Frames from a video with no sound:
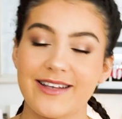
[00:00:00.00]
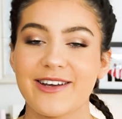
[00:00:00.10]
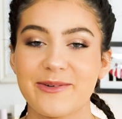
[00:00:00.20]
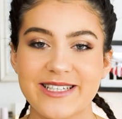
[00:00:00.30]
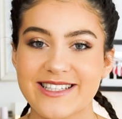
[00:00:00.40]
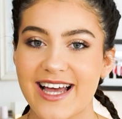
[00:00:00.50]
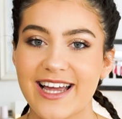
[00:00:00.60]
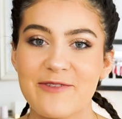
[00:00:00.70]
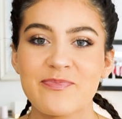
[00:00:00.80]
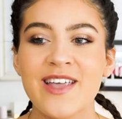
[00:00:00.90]
You know what you
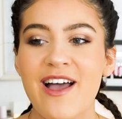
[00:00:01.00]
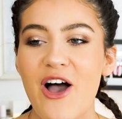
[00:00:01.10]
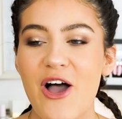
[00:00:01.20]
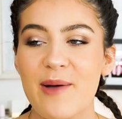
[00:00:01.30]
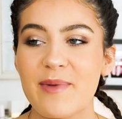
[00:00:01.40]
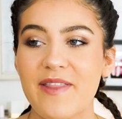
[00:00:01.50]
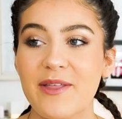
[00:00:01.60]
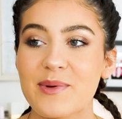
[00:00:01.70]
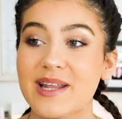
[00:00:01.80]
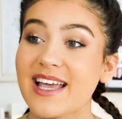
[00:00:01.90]
say. And then
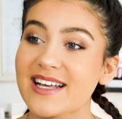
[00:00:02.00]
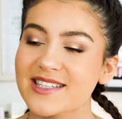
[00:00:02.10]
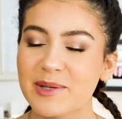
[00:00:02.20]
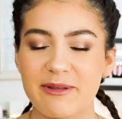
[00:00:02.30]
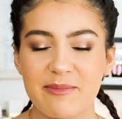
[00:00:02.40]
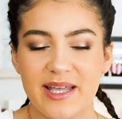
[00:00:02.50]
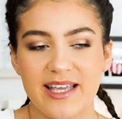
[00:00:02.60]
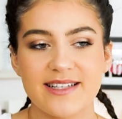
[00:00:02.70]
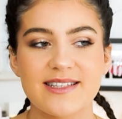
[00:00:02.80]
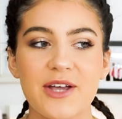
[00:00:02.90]
they were like, yes, come with
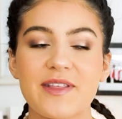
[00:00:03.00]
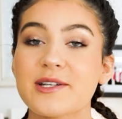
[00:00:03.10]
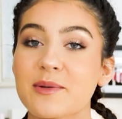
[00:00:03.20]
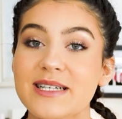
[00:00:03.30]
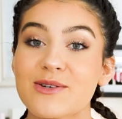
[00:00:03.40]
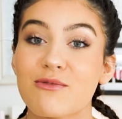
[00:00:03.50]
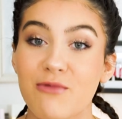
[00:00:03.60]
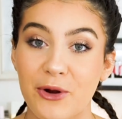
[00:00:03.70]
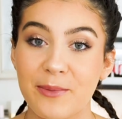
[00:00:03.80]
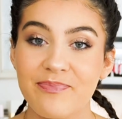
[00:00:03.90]
me. So they took me to a
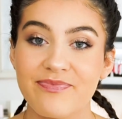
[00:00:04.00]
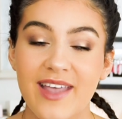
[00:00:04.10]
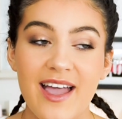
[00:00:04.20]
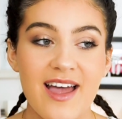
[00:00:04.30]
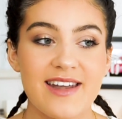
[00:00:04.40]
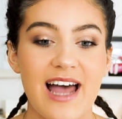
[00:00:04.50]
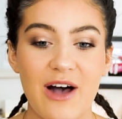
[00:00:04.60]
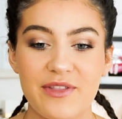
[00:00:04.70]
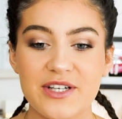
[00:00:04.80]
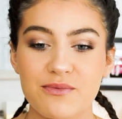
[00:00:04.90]
room.
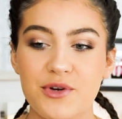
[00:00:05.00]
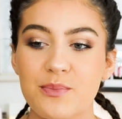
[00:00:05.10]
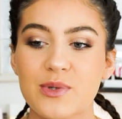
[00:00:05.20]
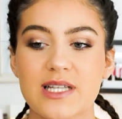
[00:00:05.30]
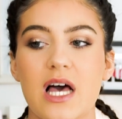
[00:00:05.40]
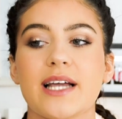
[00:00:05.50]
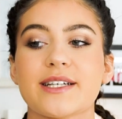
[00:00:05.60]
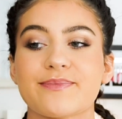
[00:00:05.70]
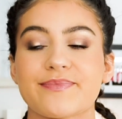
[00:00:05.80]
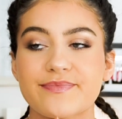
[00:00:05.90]
Now this room was
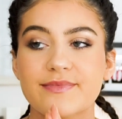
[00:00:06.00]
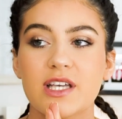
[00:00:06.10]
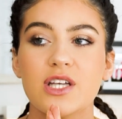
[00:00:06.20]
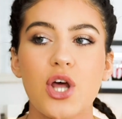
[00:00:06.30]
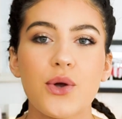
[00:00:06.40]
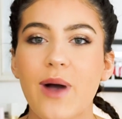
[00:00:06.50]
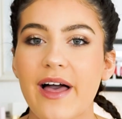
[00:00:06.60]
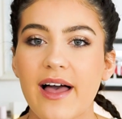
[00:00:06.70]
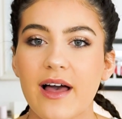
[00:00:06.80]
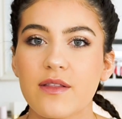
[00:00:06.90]
like, you know
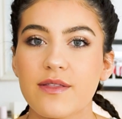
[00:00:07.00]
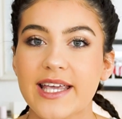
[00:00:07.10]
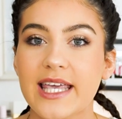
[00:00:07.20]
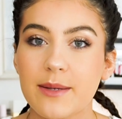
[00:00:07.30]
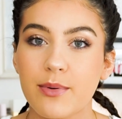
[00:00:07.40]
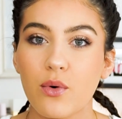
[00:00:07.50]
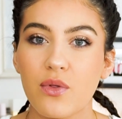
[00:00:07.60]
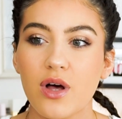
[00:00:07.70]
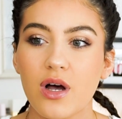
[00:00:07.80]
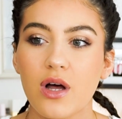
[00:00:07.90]
where they keep all
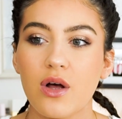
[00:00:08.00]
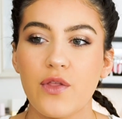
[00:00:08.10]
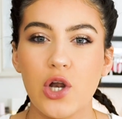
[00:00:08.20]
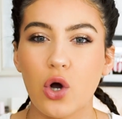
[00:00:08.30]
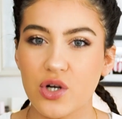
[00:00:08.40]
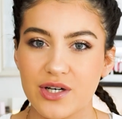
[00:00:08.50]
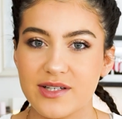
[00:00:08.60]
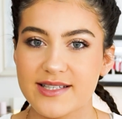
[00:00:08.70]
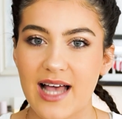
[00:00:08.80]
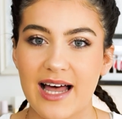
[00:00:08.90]
the
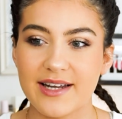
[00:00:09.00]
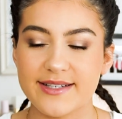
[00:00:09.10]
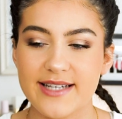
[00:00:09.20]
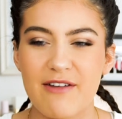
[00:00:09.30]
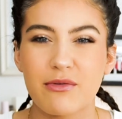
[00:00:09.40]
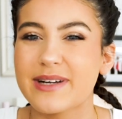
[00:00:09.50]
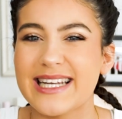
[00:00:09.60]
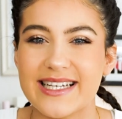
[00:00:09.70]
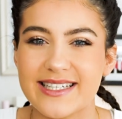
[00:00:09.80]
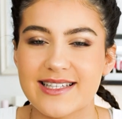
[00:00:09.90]
lockers and everyone
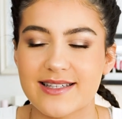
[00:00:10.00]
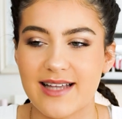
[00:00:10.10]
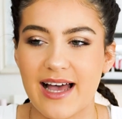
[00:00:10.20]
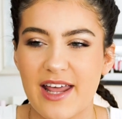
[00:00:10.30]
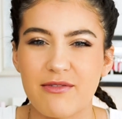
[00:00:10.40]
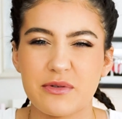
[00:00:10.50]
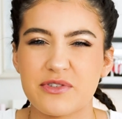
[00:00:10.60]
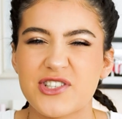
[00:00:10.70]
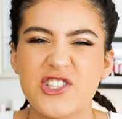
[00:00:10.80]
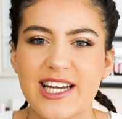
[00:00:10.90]
eats and everyone's
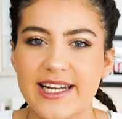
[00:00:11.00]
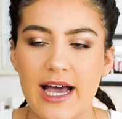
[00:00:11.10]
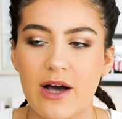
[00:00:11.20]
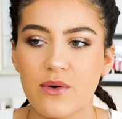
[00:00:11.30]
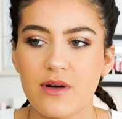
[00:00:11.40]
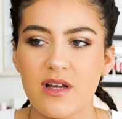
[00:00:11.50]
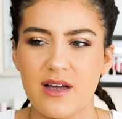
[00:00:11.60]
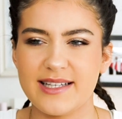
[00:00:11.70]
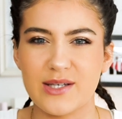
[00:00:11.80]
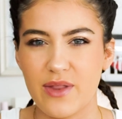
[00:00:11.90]
just chilling out
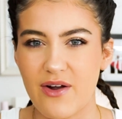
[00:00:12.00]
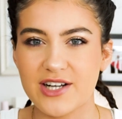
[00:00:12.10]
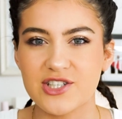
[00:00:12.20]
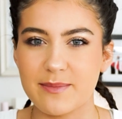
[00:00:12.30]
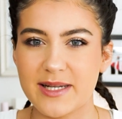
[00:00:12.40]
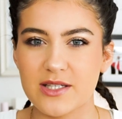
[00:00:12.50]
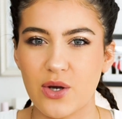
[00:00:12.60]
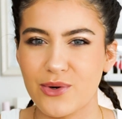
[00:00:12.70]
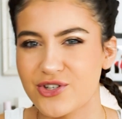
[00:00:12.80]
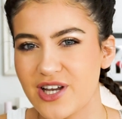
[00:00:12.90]
until they're actually meant to
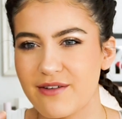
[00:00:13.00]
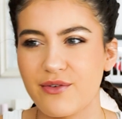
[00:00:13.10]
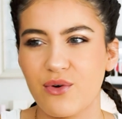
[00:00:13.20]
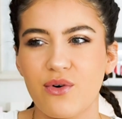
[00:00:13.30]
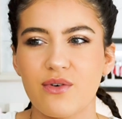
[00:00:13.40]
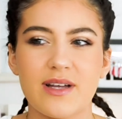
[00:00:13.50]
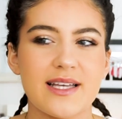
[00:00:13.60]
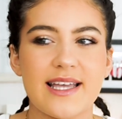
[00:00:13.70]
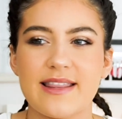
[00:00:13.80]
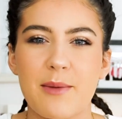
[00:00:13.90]
go on shift or
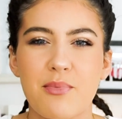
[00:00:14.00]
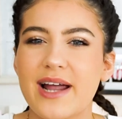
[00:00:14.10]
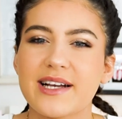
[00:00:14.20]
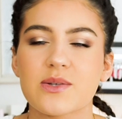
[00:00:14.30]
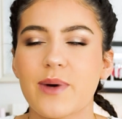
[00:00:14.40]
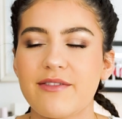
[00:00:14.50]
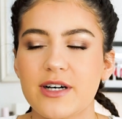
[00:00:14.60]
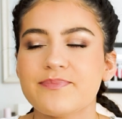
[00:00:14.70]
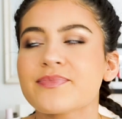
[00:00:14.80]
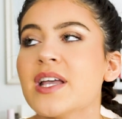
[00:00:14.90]
in their breaks or whatever.